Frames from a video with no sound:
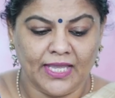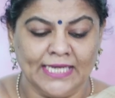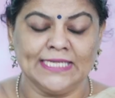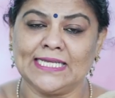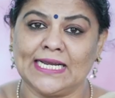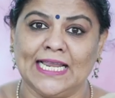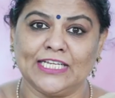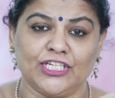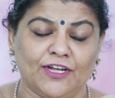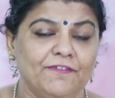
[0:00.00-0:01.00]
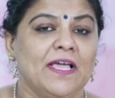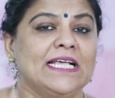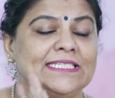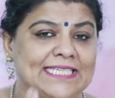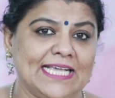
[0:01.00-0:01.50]
It is a collection of
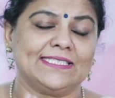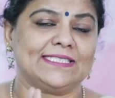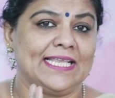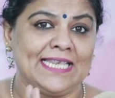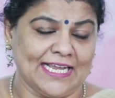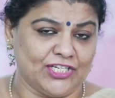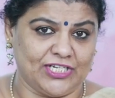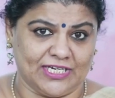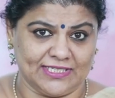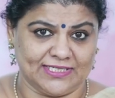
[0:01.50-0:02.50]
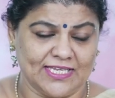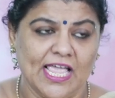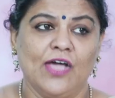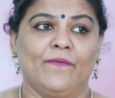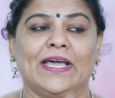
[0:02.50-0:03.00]
six lectures
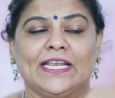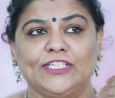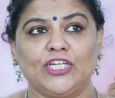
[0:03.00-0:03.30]
where he